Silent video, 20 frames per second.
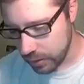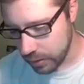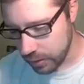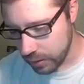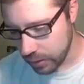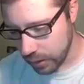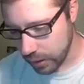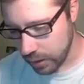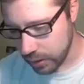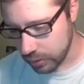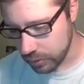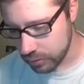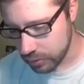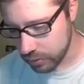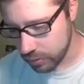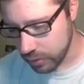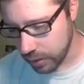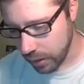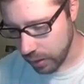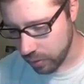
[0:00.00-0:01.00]
Okay,
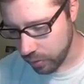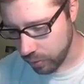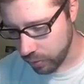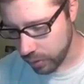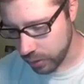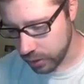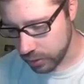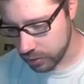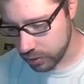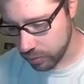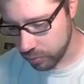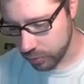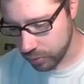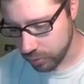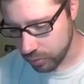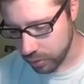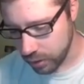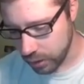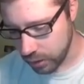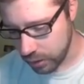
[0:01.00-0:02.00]
so that was number
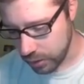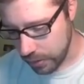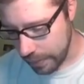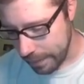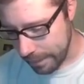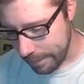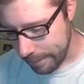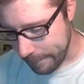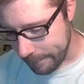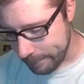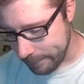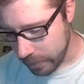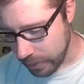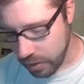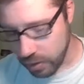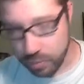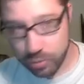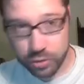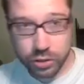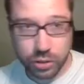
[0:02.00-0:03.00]
3.
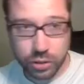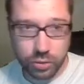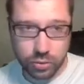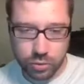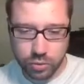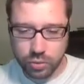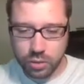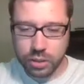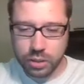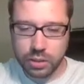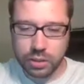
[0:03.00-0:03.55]
Number 2,